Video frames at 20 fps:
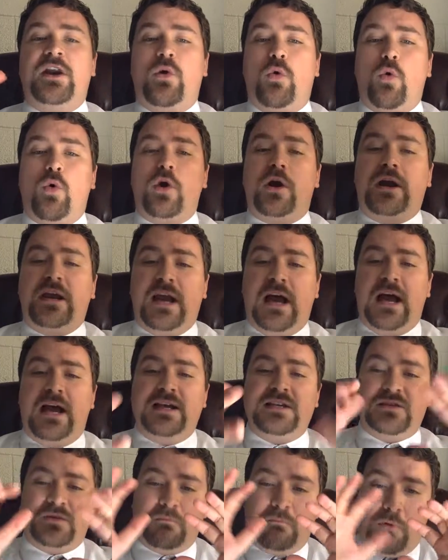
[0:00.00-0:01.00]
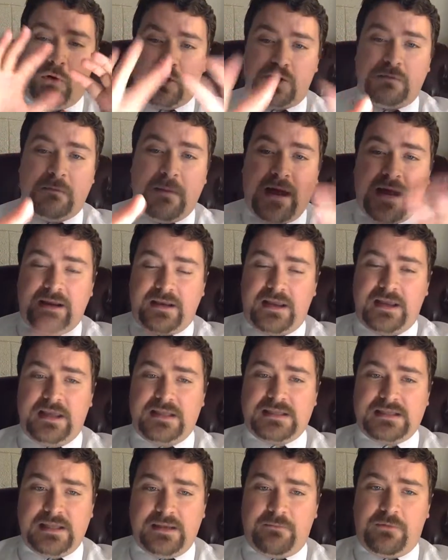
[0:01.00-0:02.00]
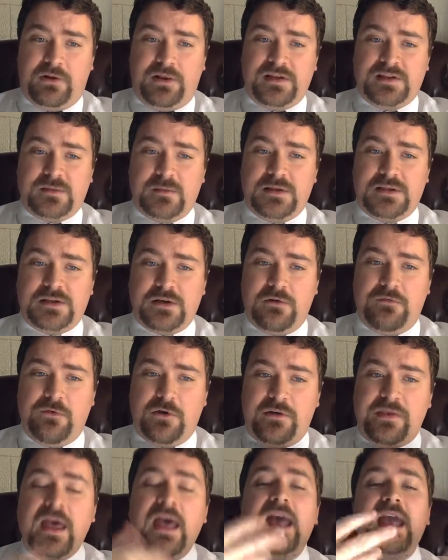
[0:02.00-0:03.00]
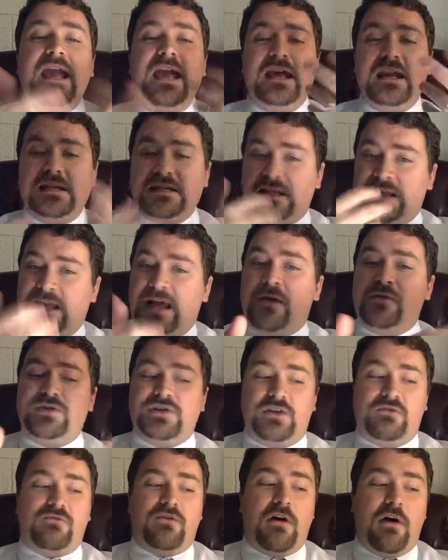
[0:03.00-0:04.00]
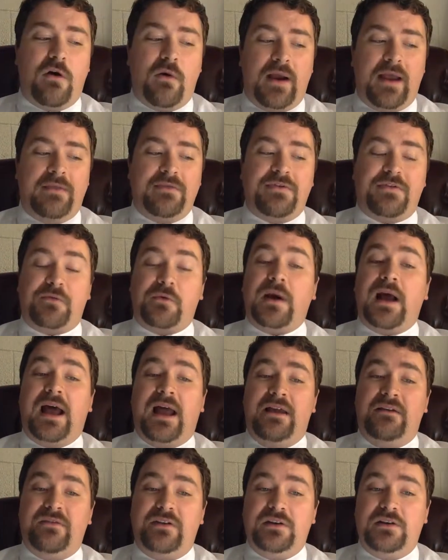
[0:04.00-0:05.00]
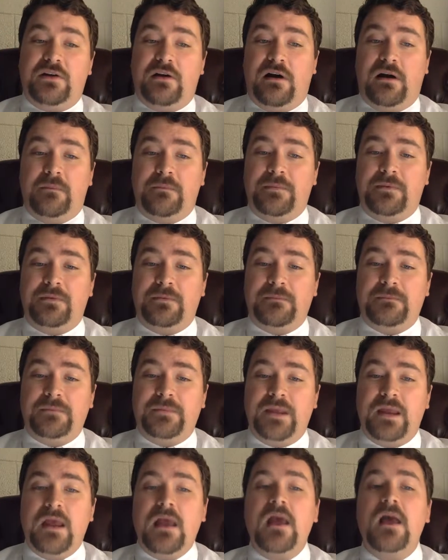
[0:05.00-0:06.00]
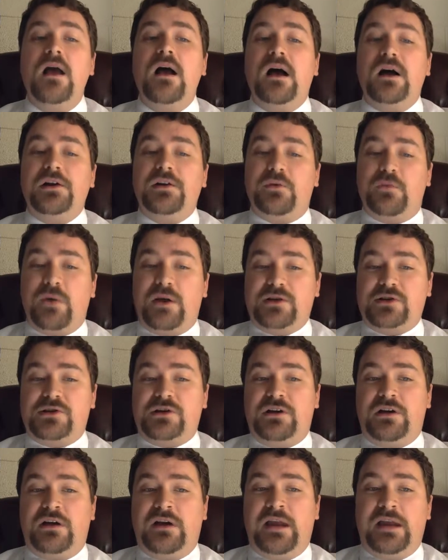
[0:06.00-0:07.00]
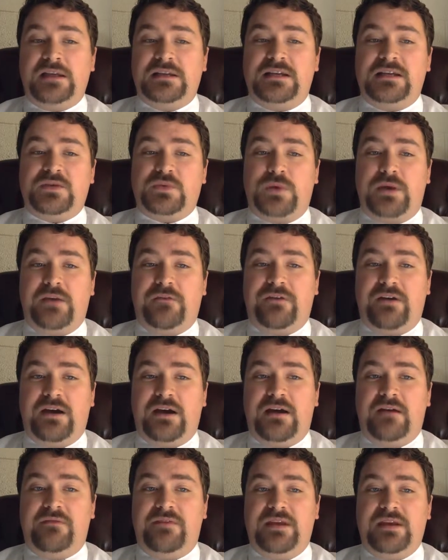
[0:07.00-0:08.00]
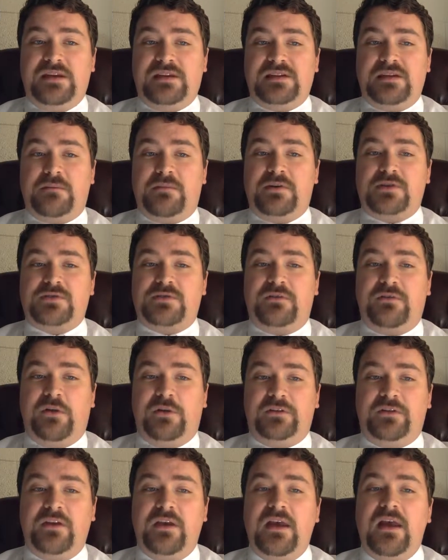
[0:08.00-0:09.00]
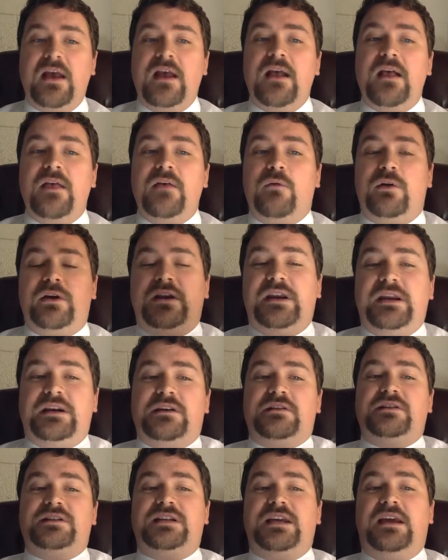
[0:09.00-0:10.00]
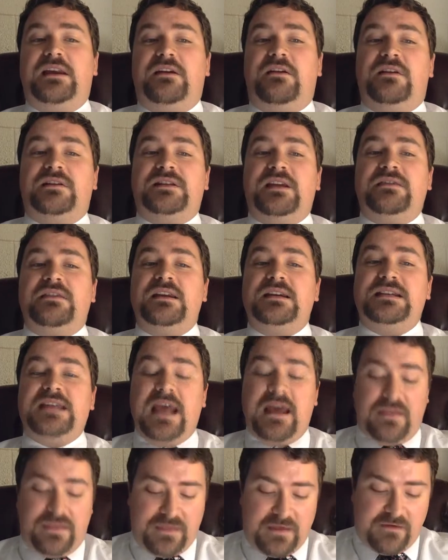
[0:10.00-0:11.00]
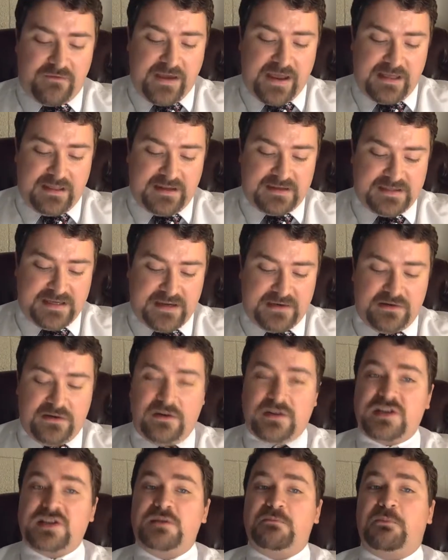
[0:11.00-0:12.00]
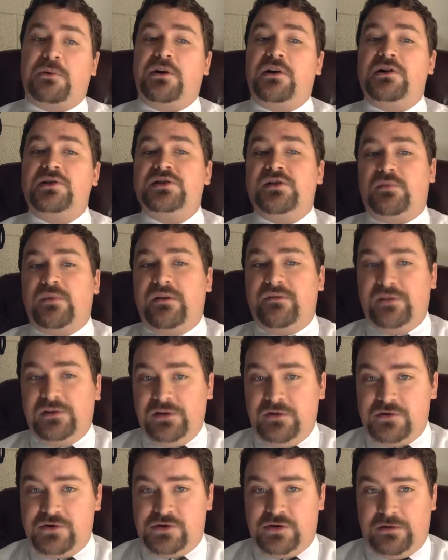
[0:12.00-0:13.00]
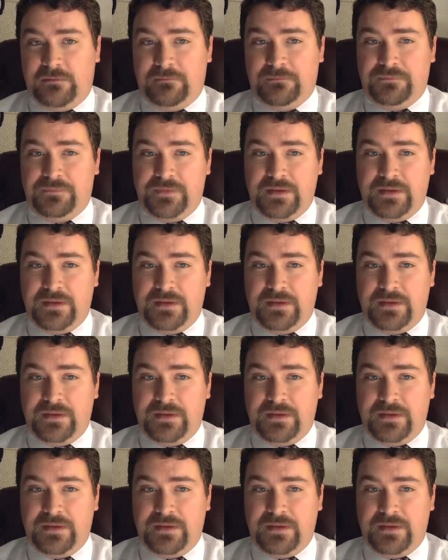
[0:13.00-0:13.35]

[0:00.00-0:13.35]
an organized pushback against liberalism and so forth, it is allowed to grow and thrive in Europe. Under Russia, 1825, the Decembrist revolt, what you need to understand here is that the death of Alexander spurs a revolution.